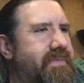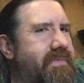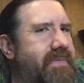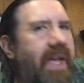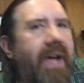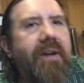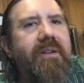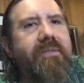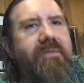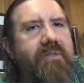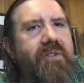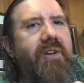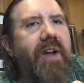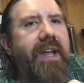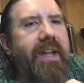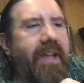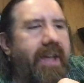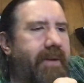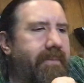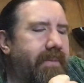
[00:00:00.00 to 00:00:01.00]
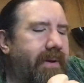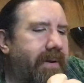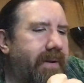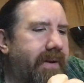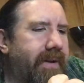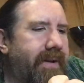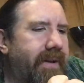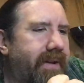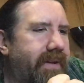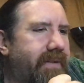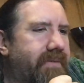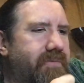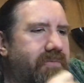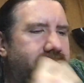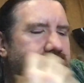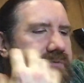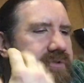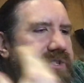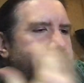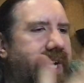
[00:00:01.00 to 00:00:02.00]
Yeah, great game.
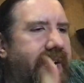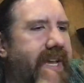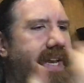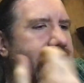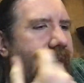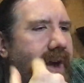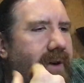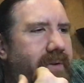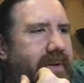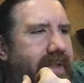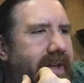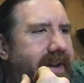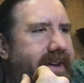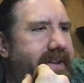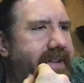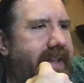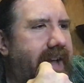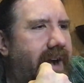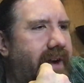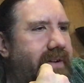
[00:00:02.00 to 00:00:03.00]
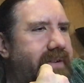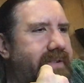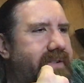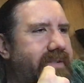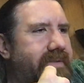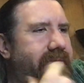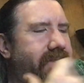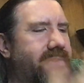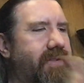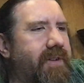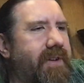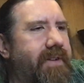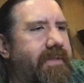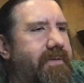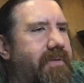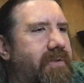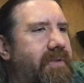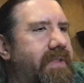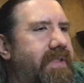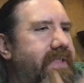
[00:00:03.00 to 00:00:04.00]
Check it out without a doubt if you're looking
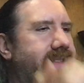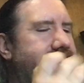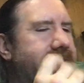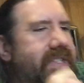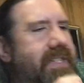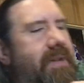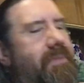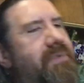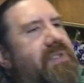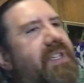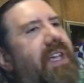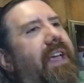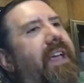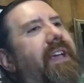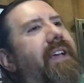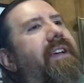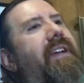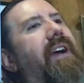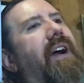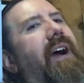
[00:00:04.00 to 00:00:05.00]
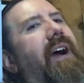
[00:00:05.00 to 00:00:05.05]
for the things I'm saying.